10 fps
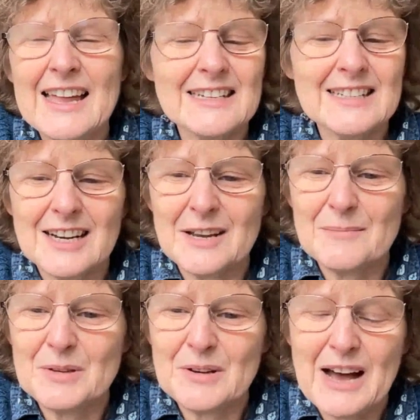
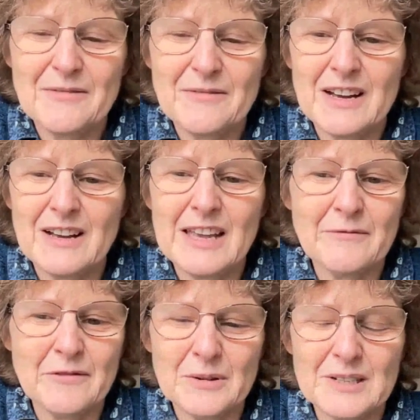anytime you have
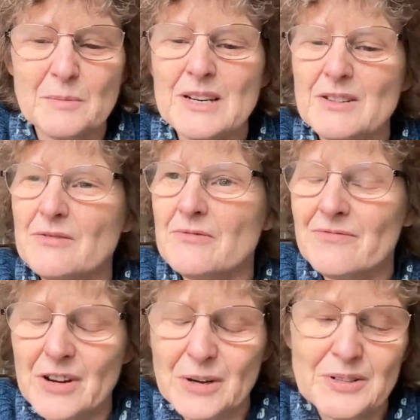influence, when you
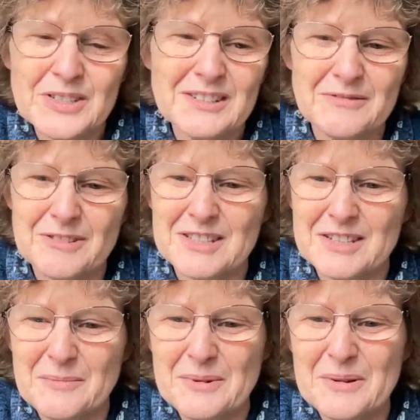vote, for
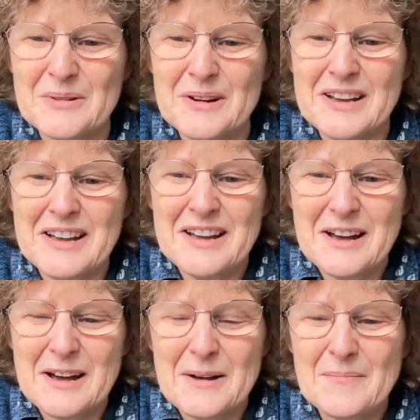example,
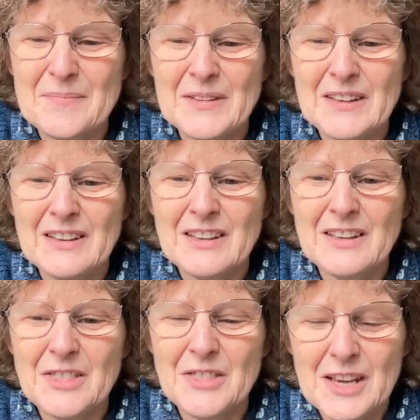
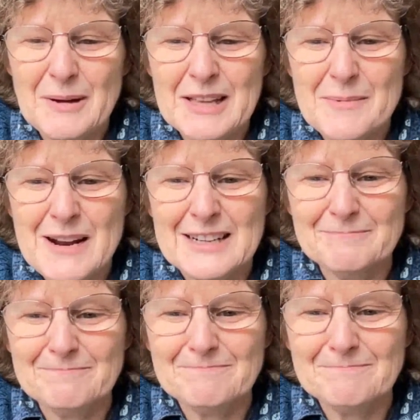think about the
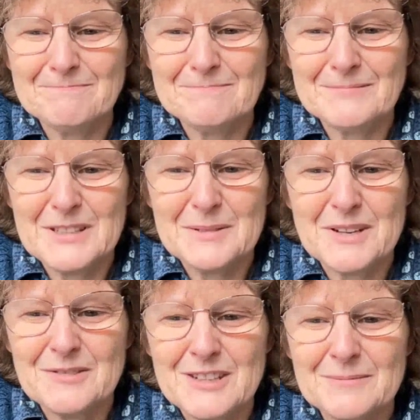planet. Those
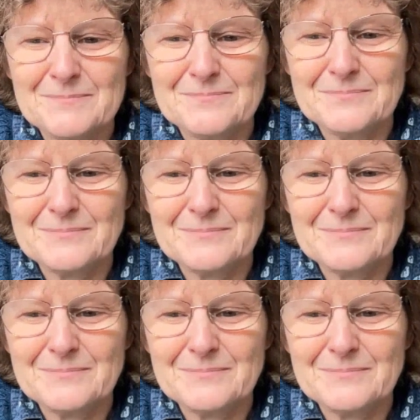are my three.